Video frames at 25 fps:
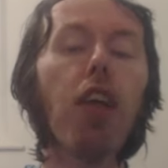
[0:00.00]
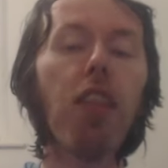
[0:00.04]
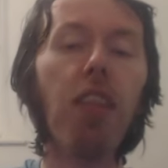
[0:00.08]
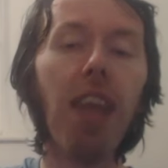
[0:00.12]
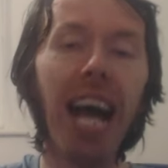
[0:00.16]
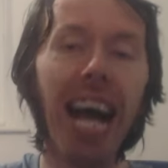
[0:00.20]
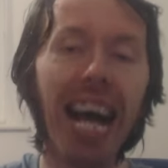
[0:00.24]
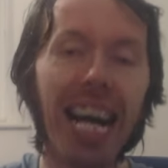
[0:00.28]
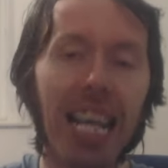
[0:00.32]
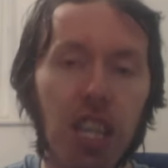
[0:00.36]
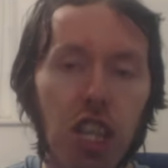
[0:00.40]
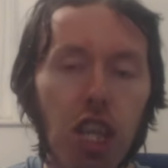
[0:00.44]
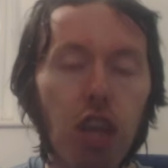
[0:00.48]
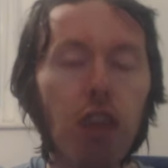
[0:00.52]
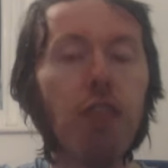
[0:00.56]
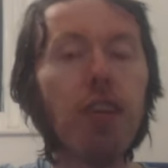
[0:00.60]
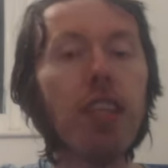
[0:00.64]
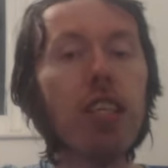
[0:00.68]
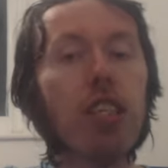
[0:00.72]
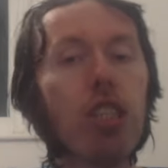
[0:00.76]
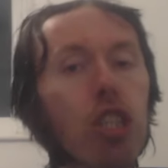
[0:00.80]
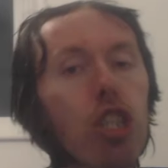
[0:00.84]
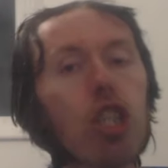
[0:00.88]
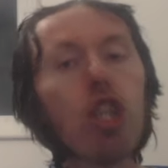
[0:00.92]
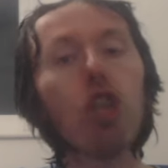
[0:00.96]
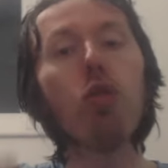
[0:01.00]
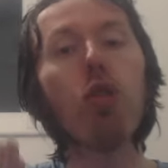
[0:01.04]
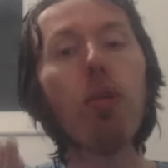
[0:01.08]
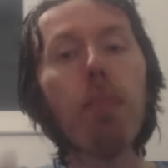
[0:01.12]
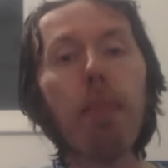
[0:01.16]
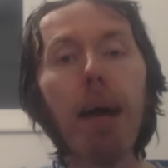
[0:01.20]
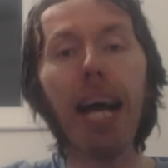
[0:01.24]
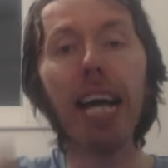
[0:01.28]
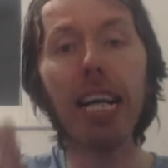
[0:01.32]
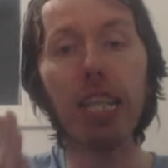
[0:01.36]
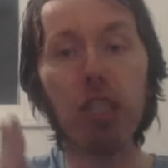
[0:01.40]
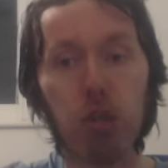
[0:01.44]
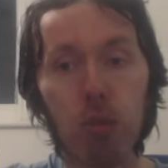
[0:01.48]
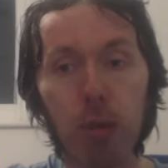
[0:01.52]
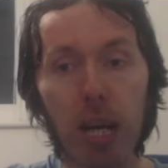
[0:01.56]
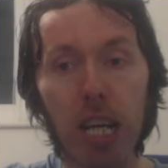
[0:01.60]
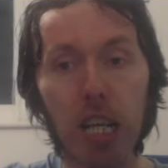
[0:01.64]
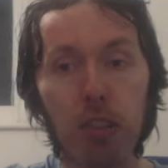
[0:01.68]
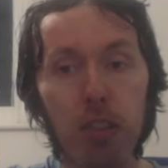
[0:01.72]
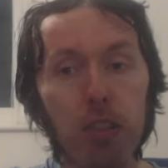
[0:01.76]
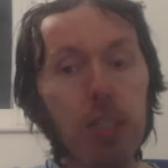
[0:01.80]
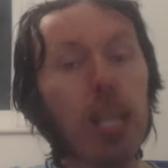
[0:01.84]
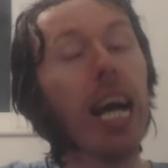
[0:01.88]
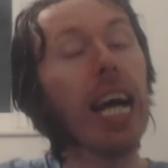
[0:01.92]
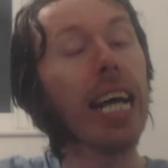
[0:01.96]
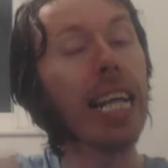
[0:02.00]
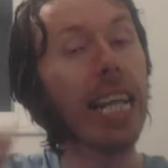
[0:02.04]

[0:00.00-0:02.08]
That had nothing to do with Marcus Rashford.